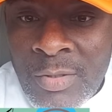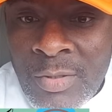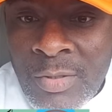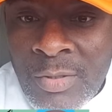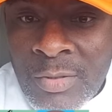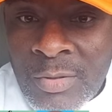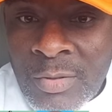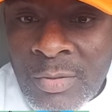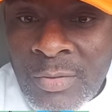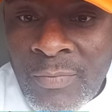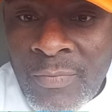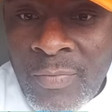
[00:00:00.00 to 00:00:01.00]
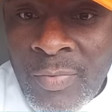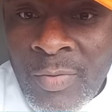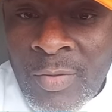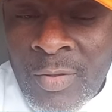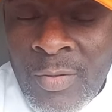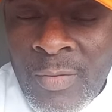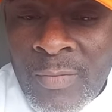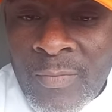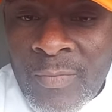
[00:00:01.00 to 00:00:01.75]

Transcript: (silence)